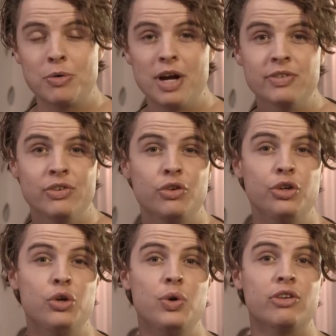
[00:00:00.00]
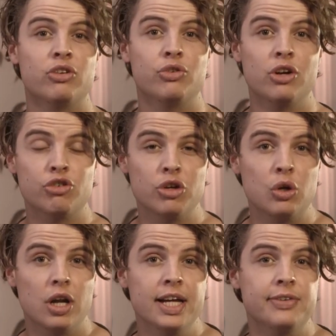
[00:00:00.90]
right. And do you, as a Dutch girl,
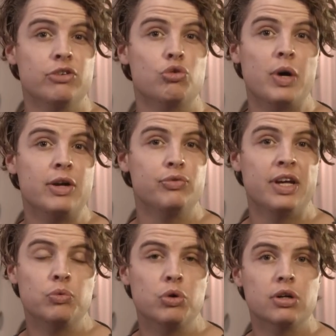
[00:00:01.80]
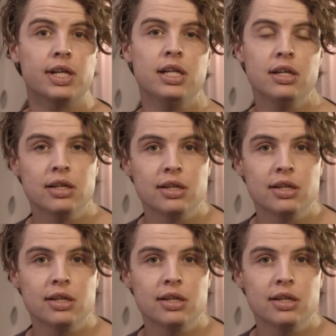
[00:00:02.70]
like this way of networking?